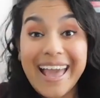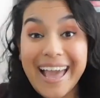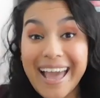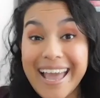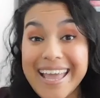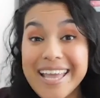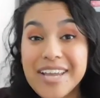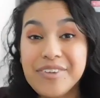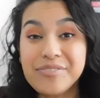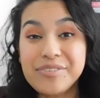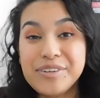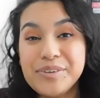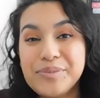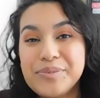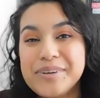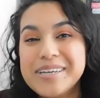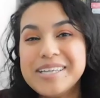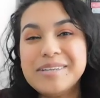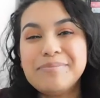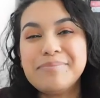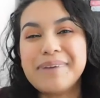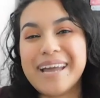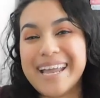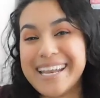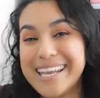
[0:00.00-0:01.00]
Hi
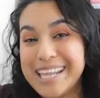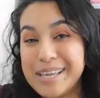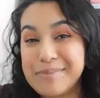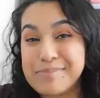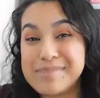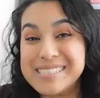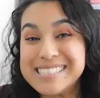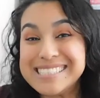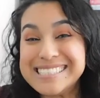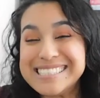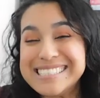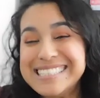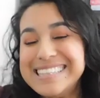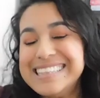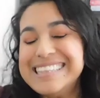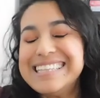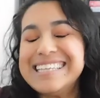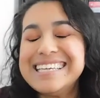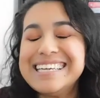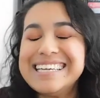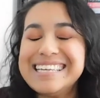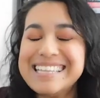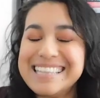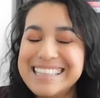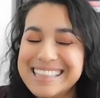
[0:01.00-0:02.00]
everyone, my name is
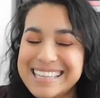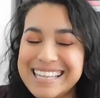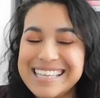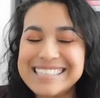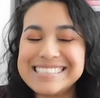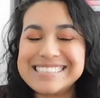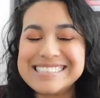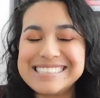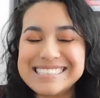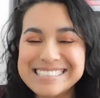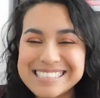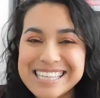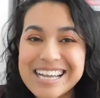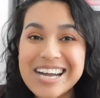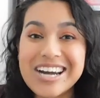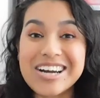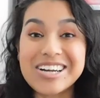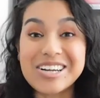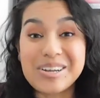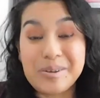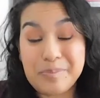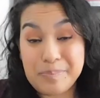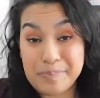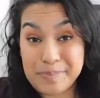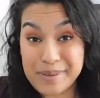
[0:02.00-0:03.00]
Cynthia. Let's
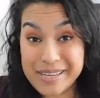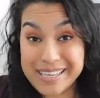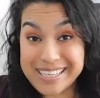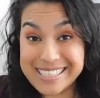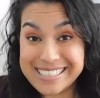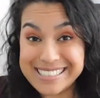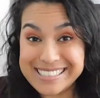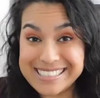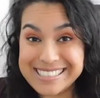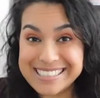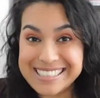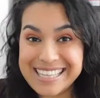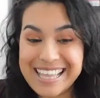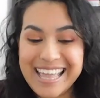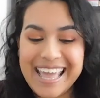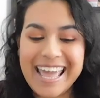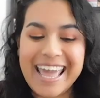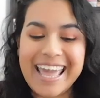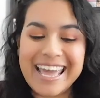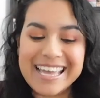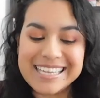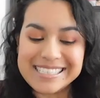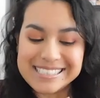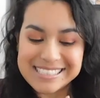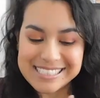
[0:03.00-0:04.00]
talk books.
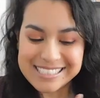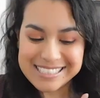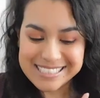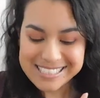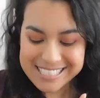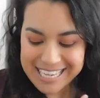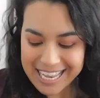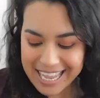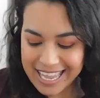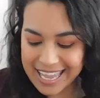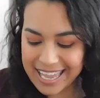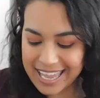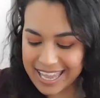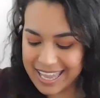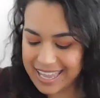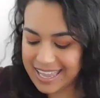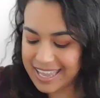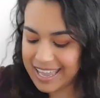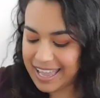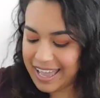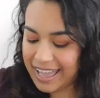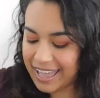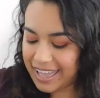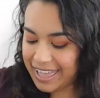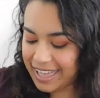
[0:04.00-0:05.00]
And
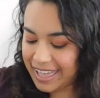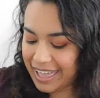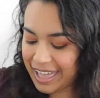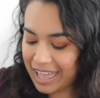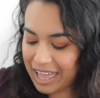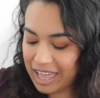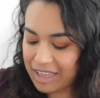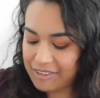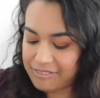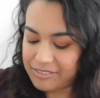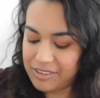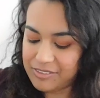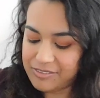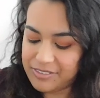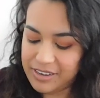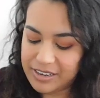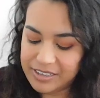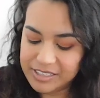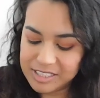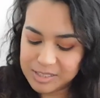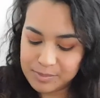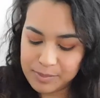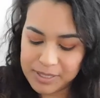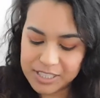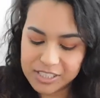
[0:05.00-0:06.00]
today I have a
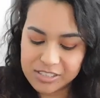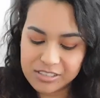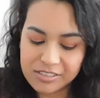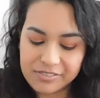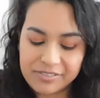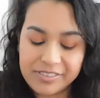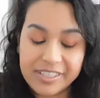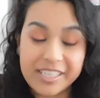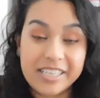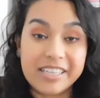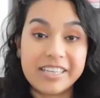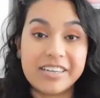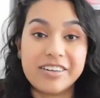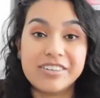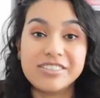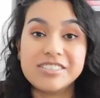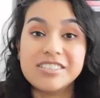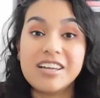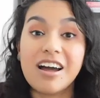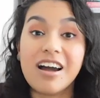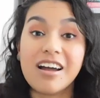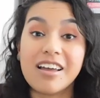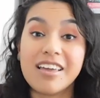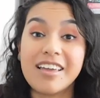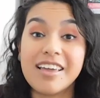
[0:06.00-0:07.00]
very special video
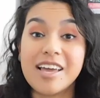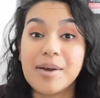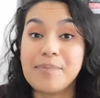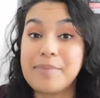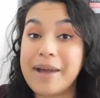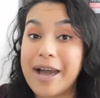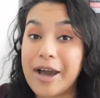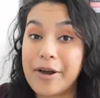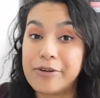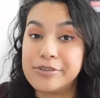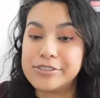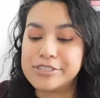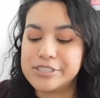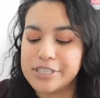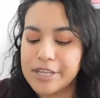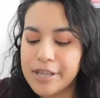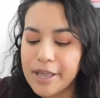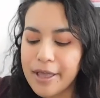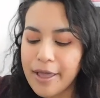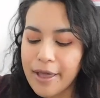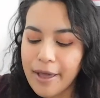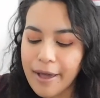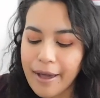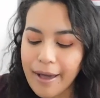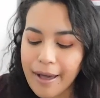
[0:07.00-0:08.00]
talking about
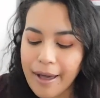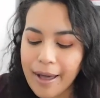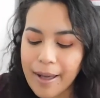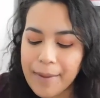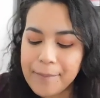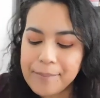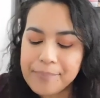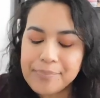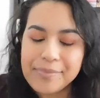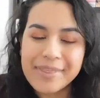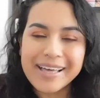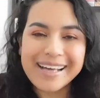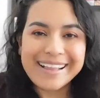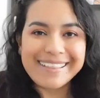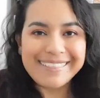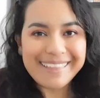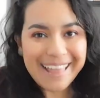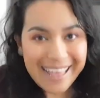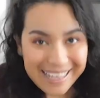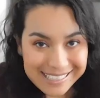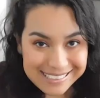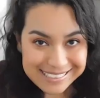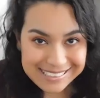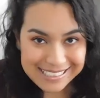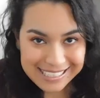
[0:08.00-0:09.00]
the
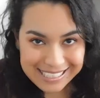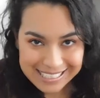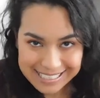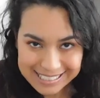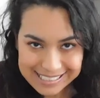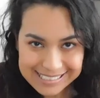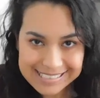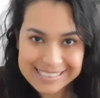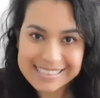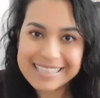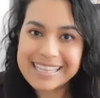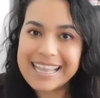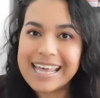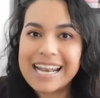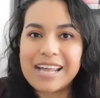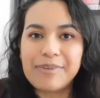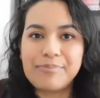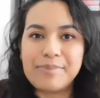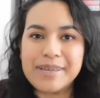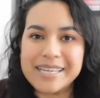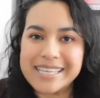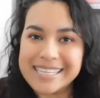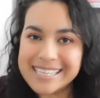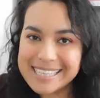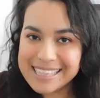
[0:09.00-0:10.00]
classics that I've
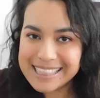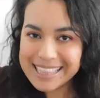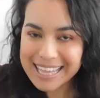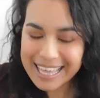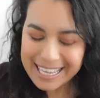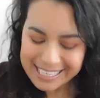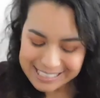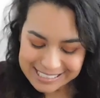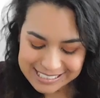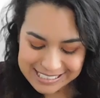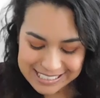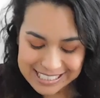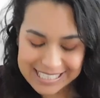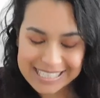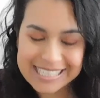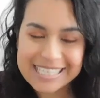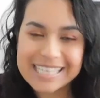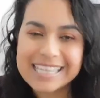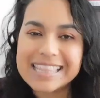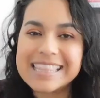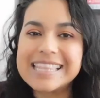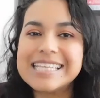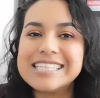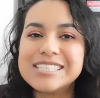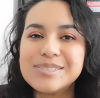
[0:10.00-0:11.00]
been collecting.
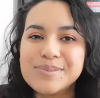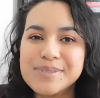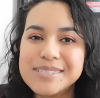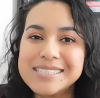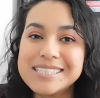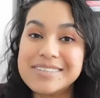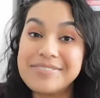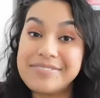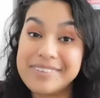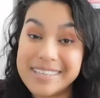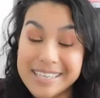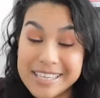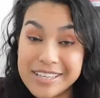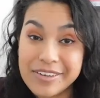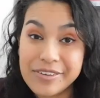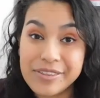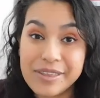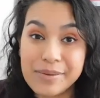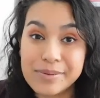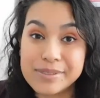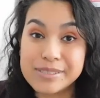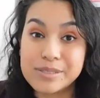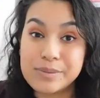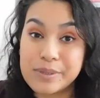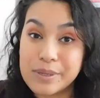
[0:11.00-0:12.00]
This was a video
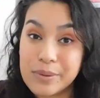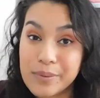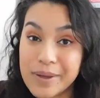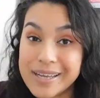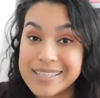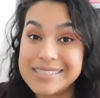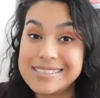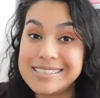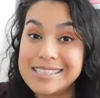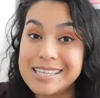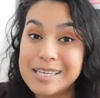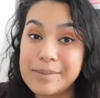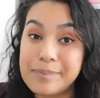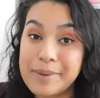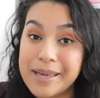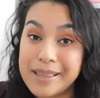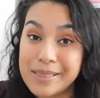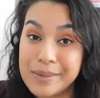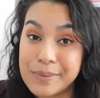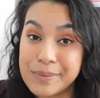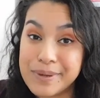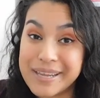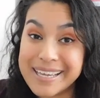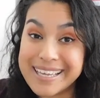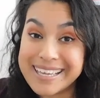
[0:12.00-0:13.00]
that was requested by
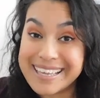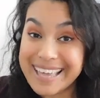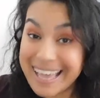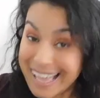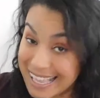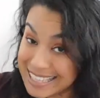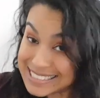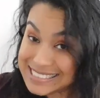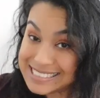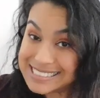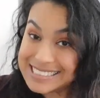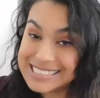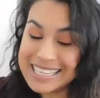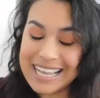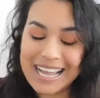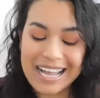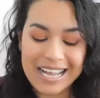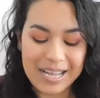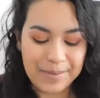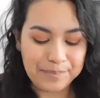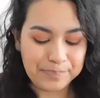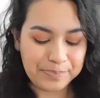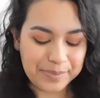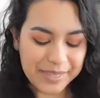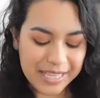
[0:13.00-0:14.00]
Luna Guest
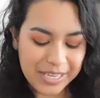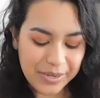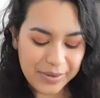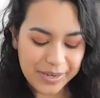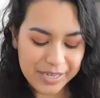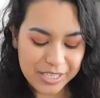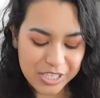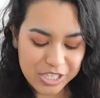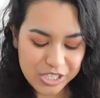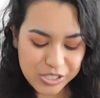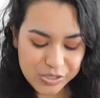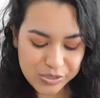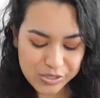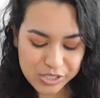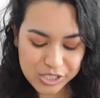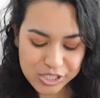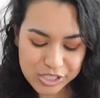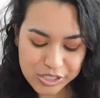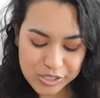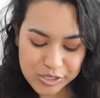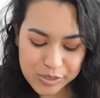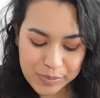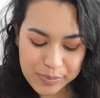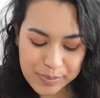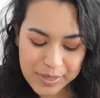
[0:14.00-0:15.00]
here on
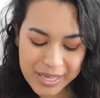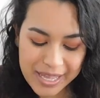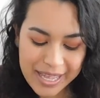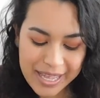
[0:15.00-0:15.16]
YouTube,